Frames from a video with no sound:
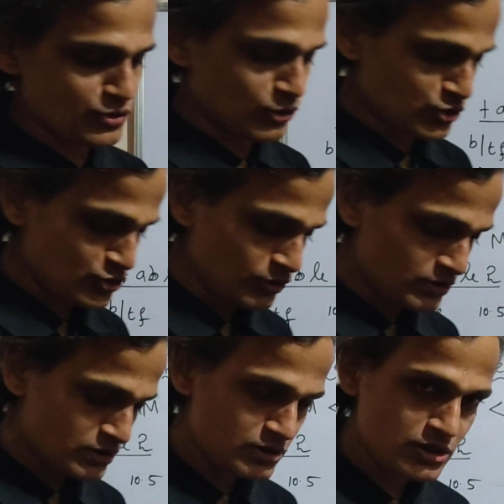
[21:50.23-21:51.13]
also.
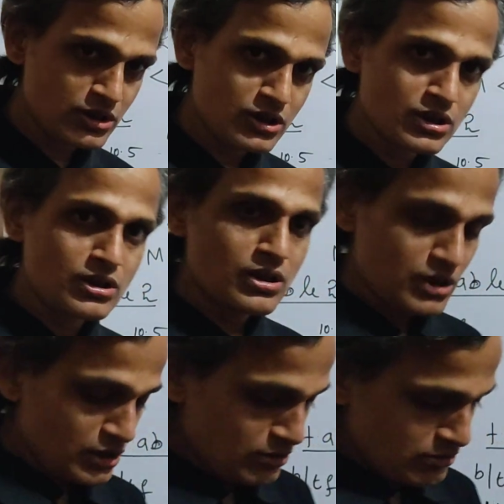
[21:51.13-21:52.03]

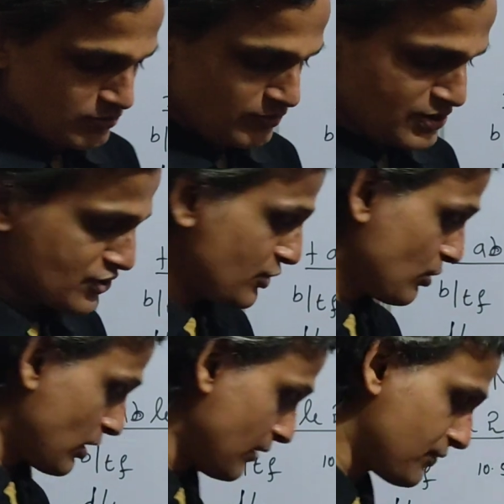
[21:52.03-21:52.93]
Once
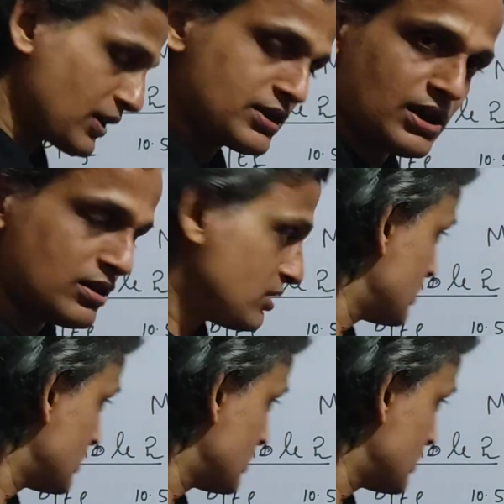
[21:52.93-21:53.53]
you refer the